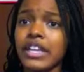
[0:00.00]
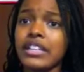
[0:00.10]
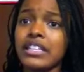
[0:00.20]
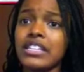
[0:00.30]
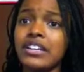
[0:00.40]

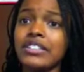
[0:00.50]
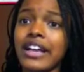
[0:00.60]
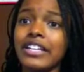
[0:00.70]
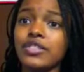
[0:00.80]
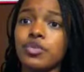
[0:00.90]
The young
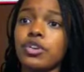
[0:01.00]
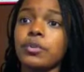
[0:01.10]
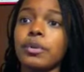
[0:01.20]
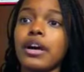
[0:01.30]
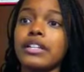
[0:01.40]
lions roared
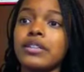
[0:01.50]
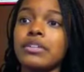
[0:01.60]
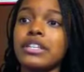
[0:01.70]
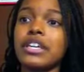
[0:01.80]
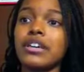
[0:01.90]
upon him
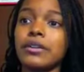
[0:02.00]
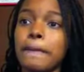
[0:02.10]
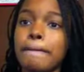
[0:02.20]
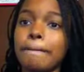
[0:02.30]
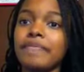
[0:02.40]
and yelled,
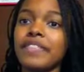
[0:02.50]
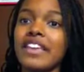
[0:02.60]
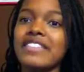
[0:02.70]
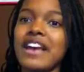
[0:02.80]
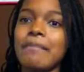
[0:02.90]

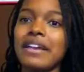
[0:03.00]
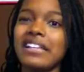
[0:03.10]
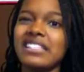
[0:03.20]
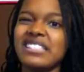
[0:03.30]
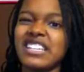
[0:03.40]
and thou made
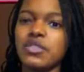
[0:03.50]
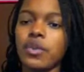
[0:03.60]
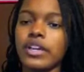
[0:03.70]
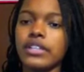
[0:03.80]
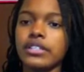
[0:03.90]
his land a
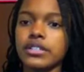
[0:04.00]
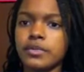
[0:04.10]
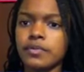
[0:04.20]
waste.